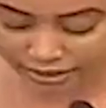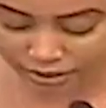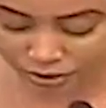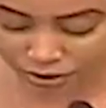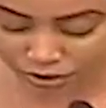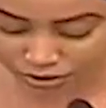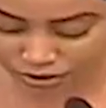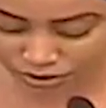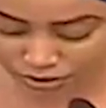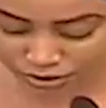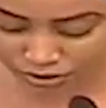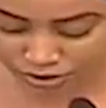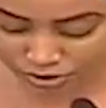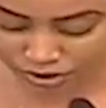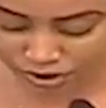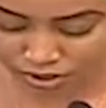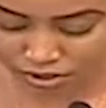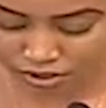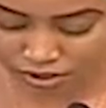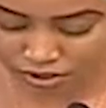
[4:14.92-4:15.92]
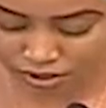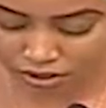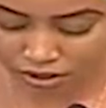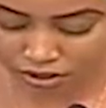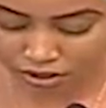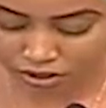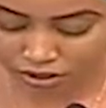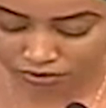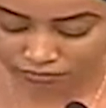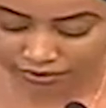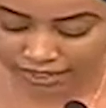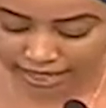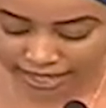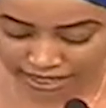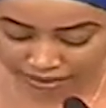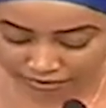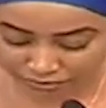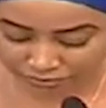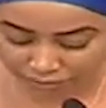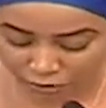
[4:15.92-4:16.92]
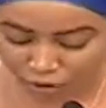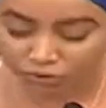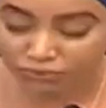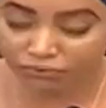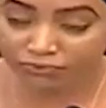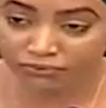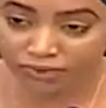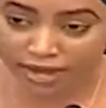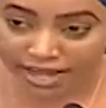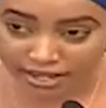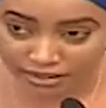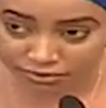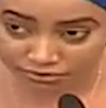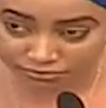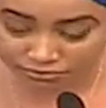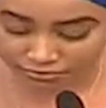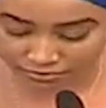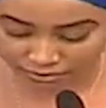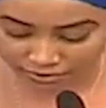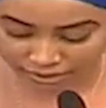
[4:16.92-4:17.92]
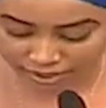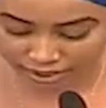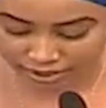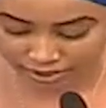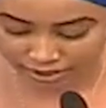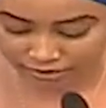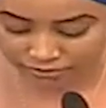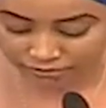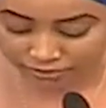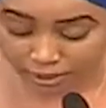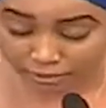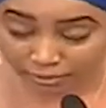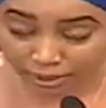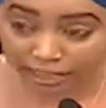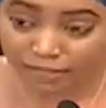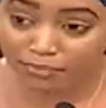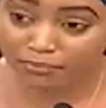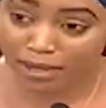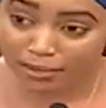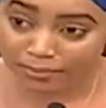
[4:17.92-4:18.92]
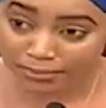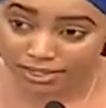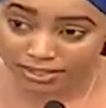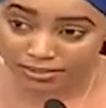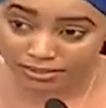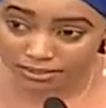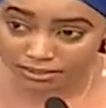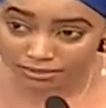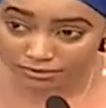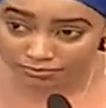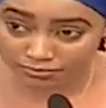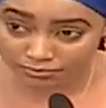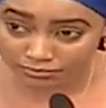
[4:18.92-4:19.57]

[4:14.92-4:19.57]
the loss of life of 5 family members.